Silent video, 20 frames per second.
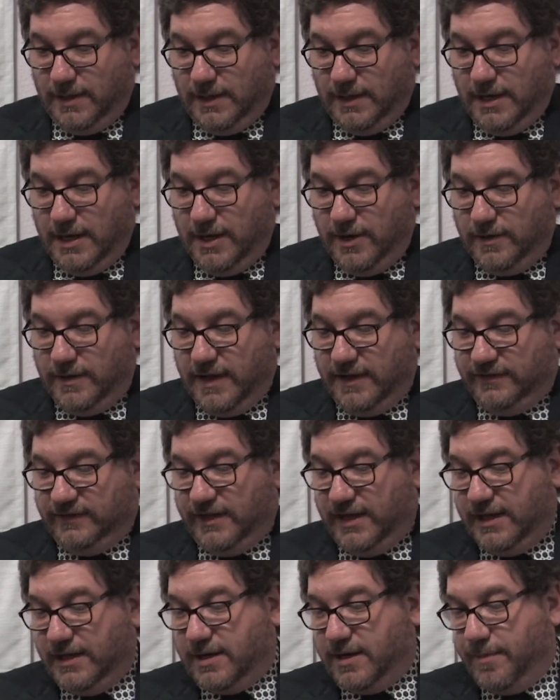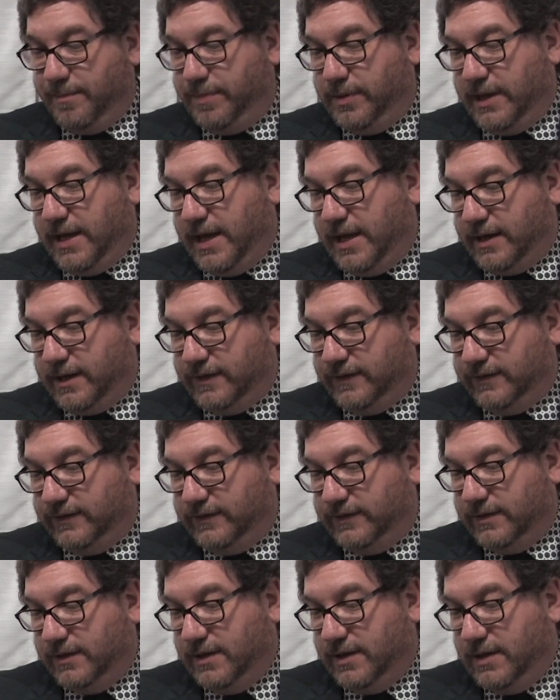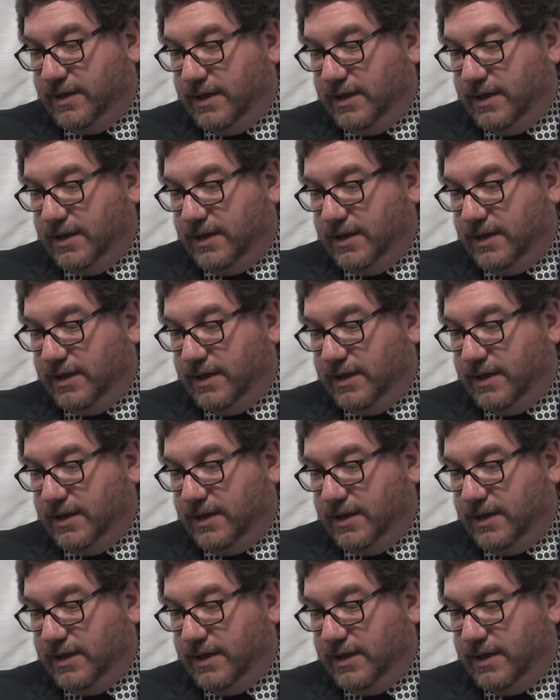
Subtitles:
Here they said a complex